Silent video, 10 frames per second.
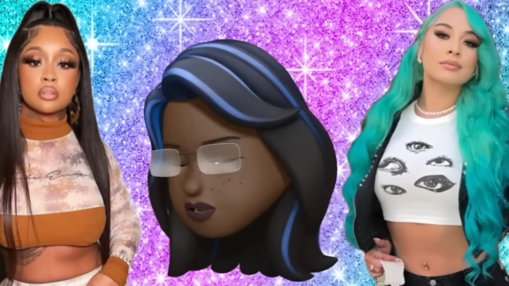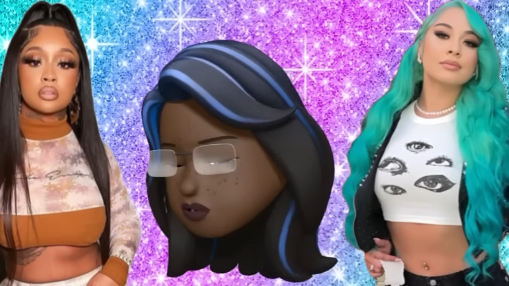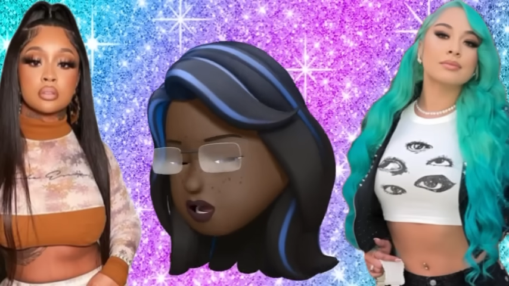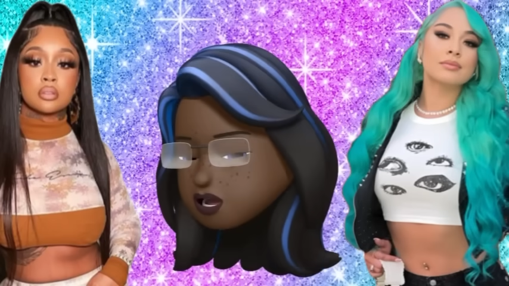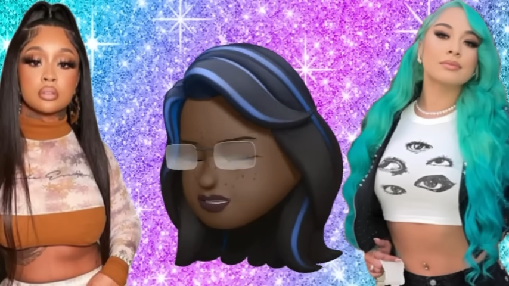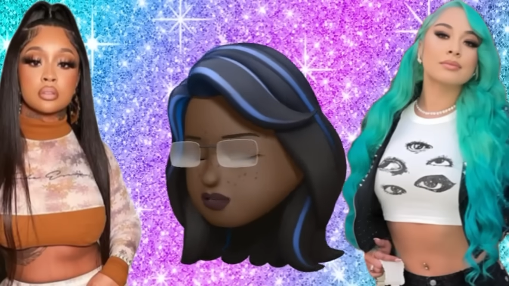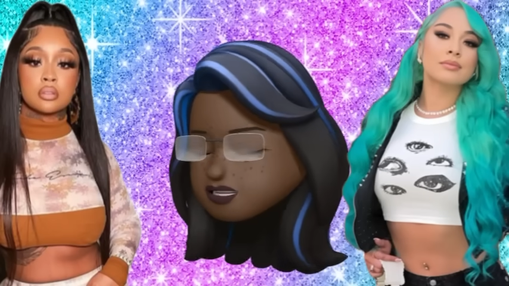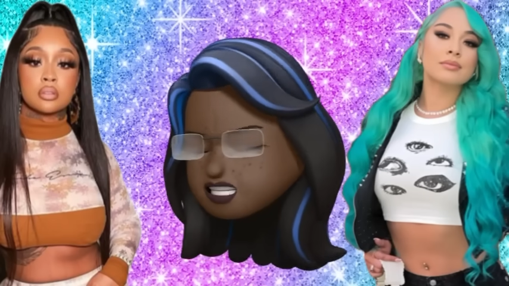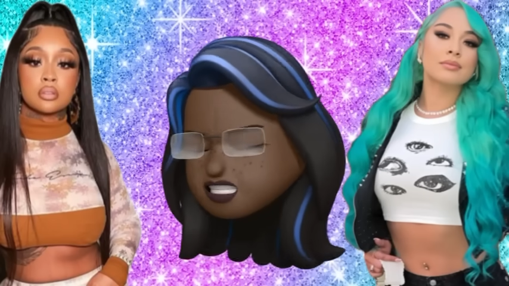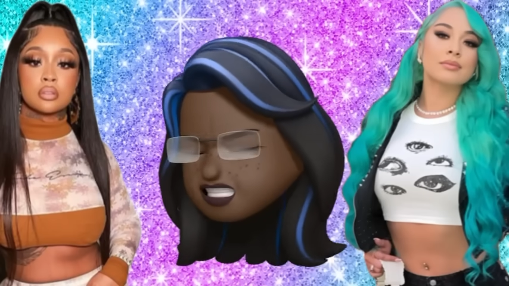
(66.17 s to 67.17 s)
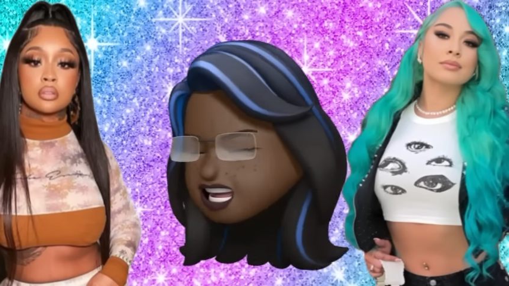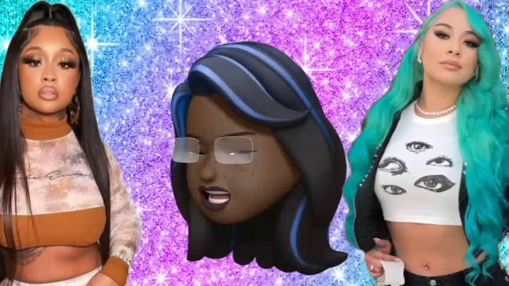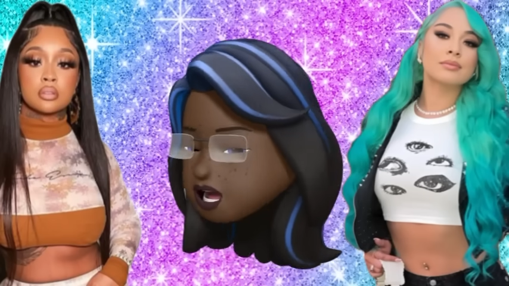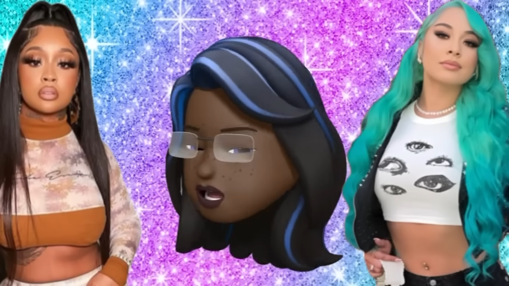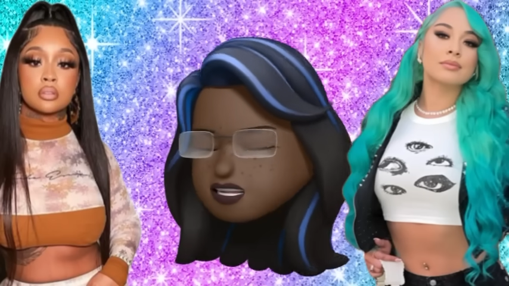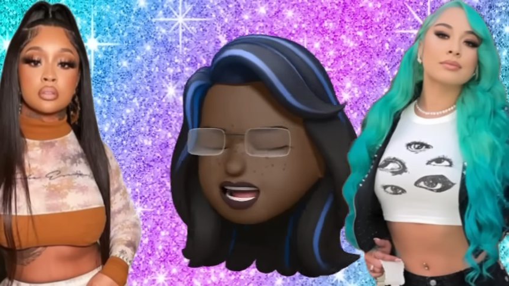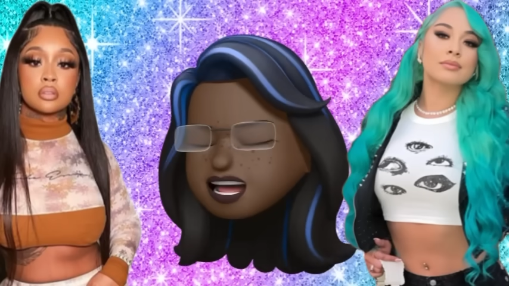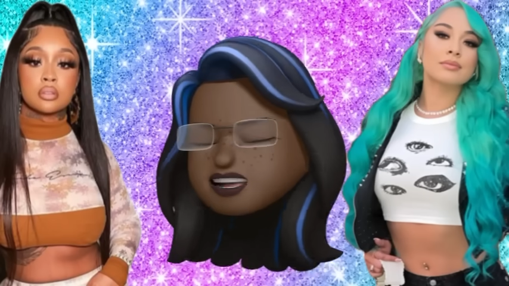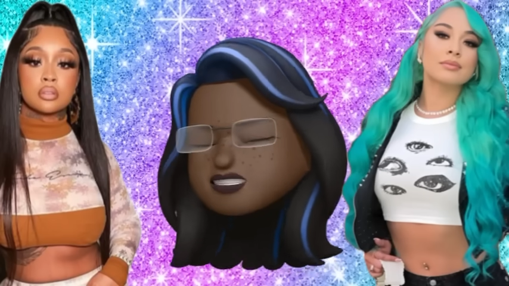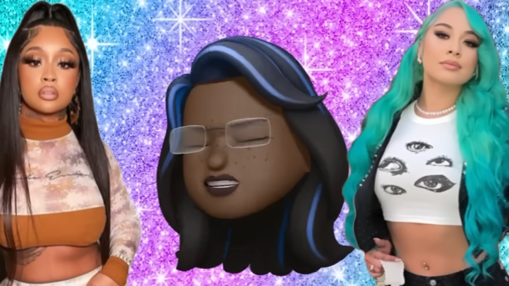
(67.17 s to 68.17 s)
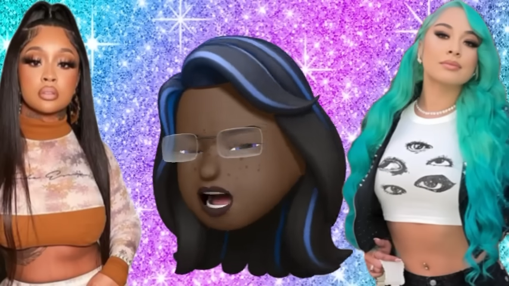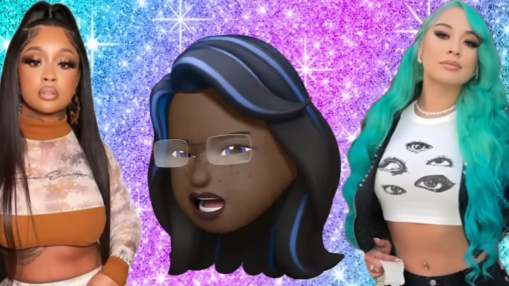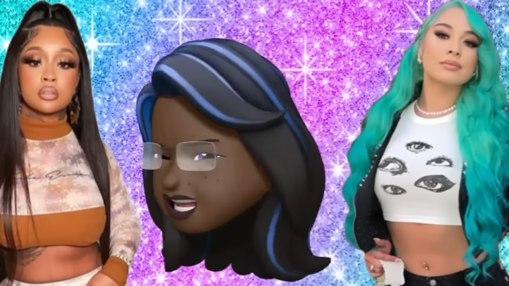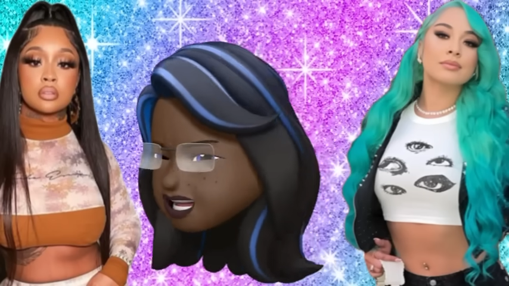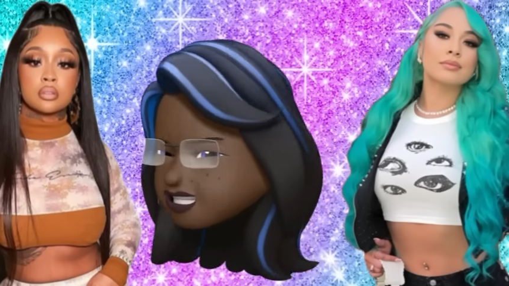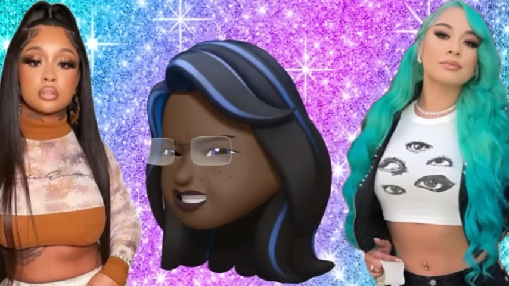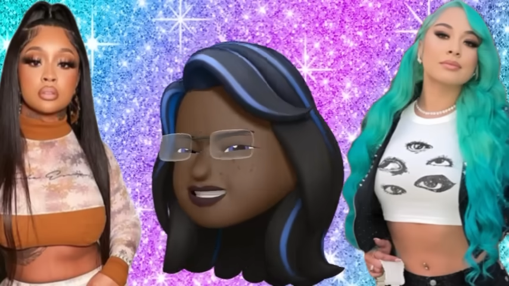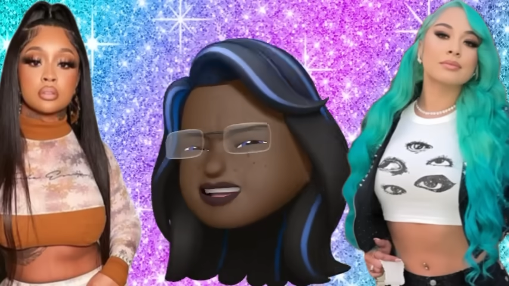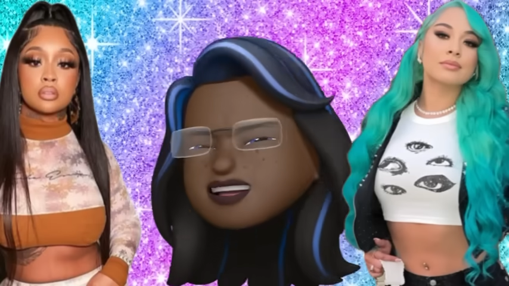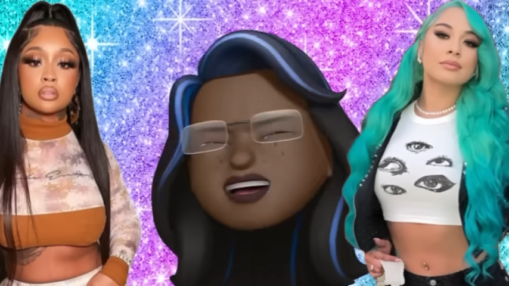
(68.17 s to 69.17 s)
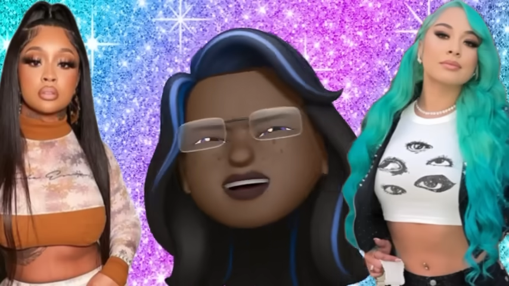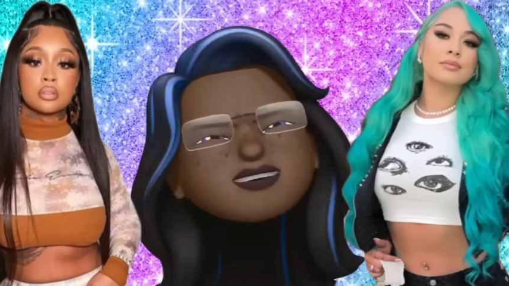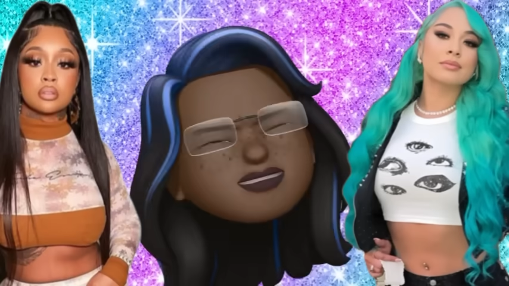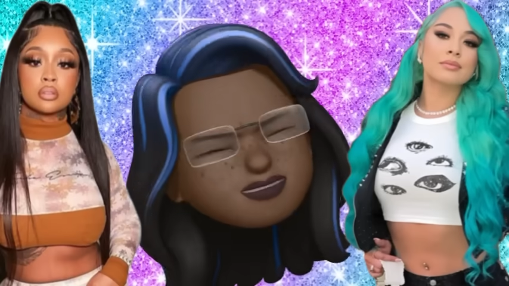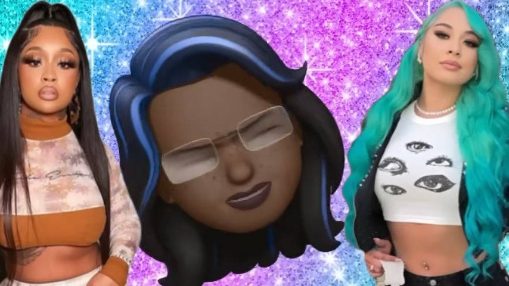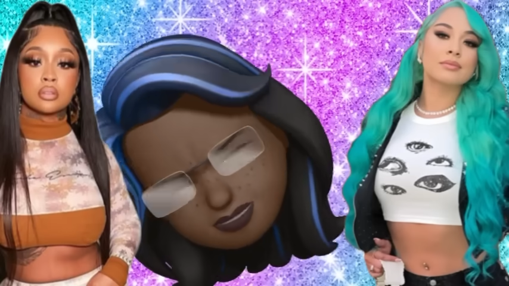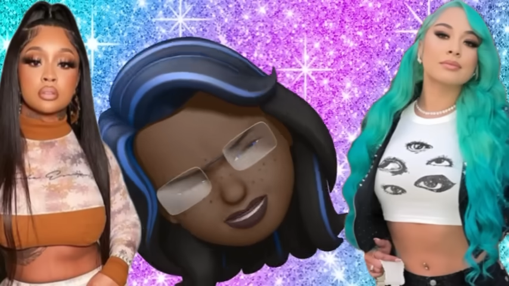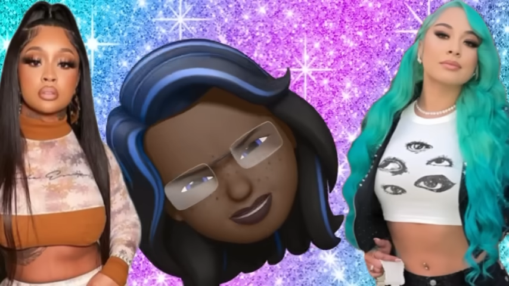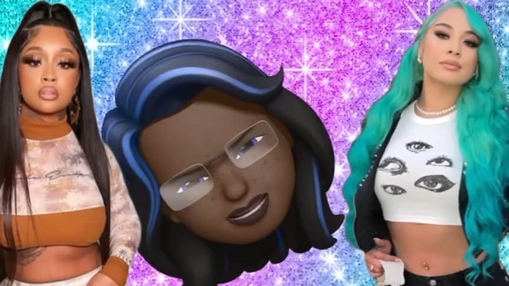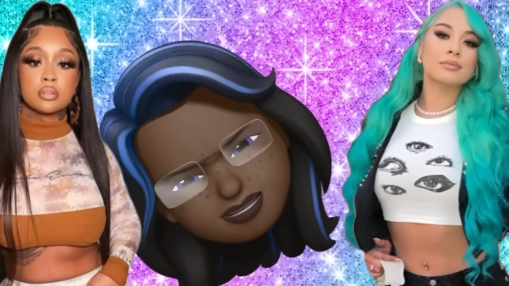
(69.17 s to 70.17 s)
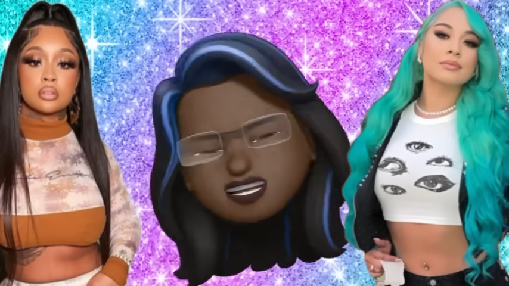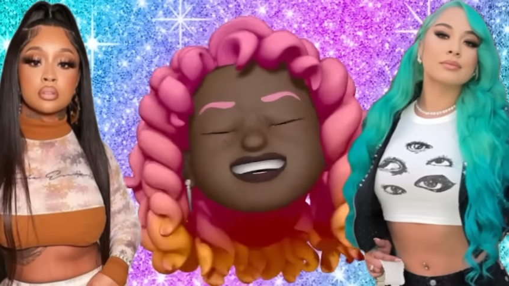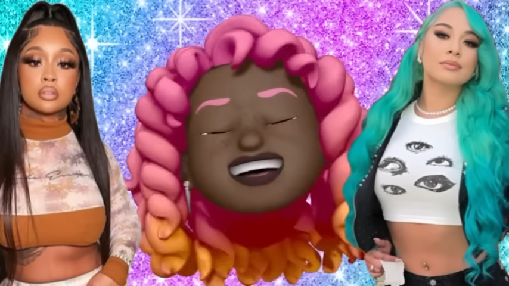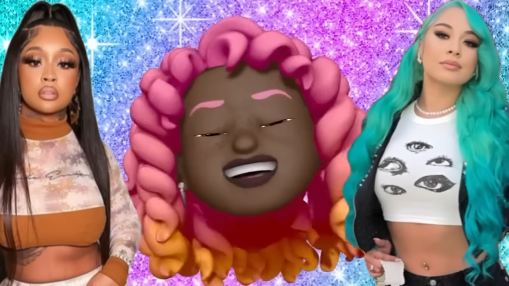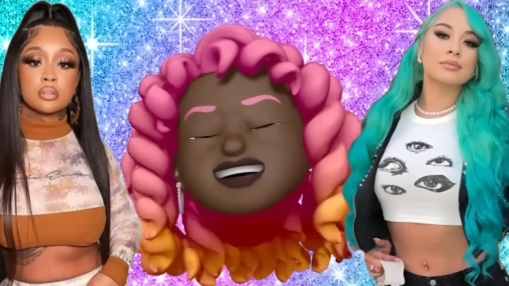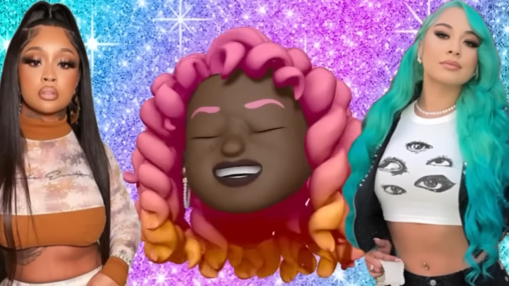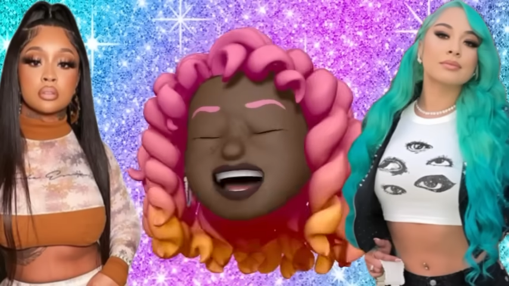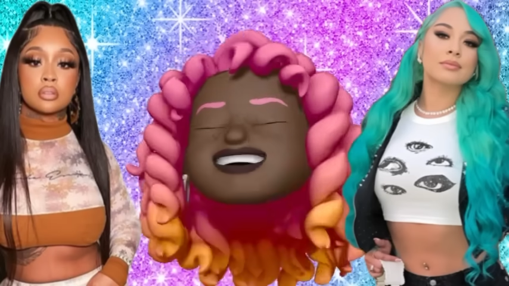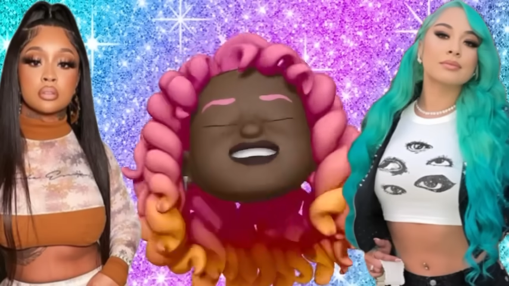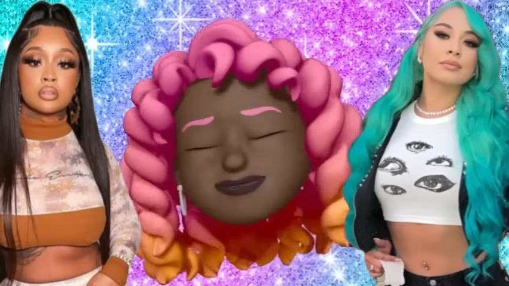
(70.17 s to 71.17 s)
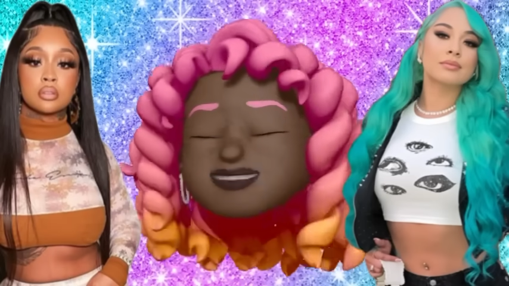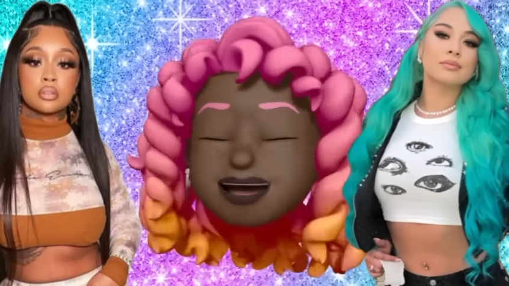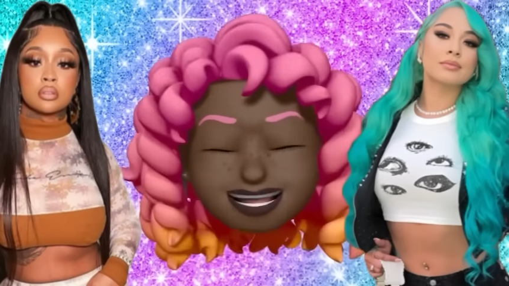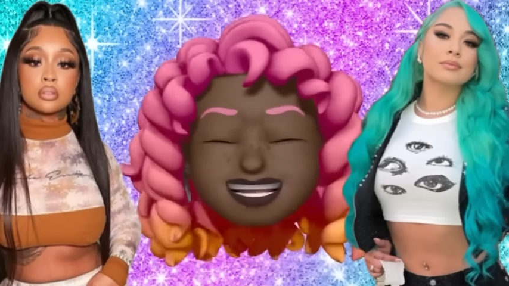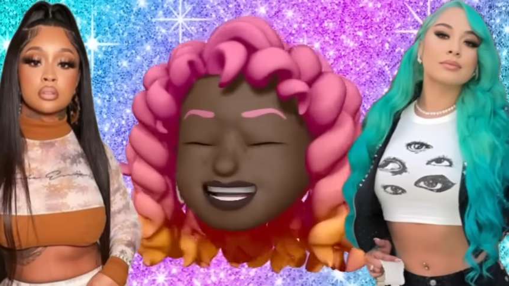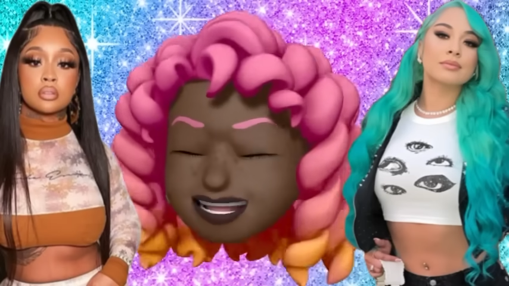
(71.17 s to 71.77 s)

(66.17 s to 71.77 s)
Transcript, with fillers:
Speaker 1: and she walk around looking sad all day and crying. It's like, then she was about to